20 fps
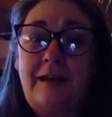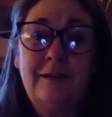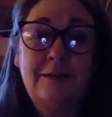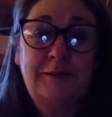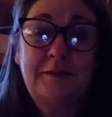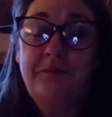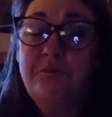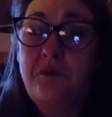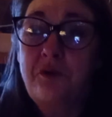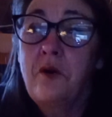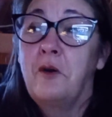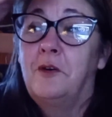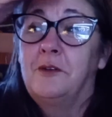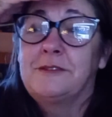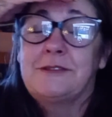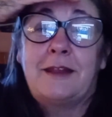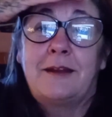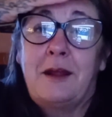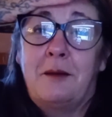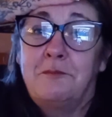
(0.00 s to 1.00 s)

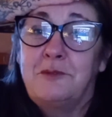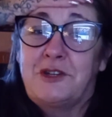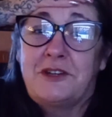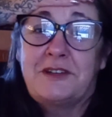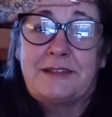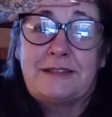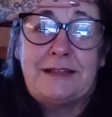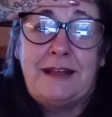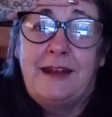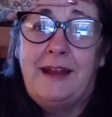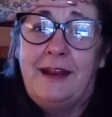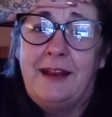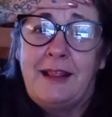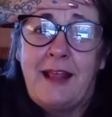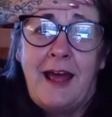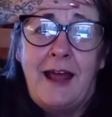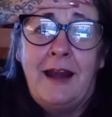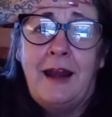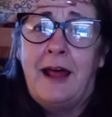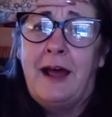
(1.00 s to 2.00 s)
And I'm just sitting
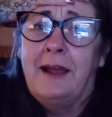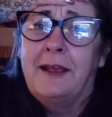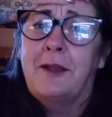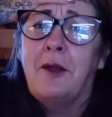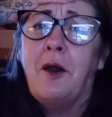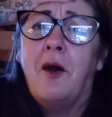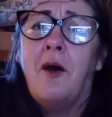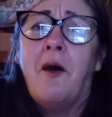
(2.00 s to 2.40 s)
there like,